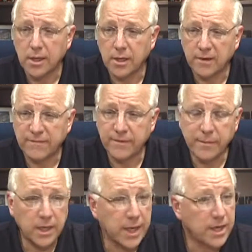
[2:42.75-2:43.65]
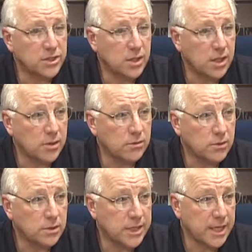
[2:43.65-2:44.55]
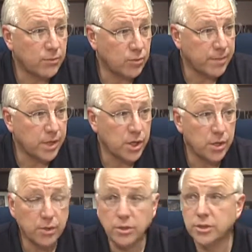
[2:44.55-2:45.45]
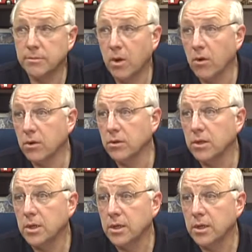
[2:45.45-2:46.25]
Our FEMA liaison team will be here tomorrow.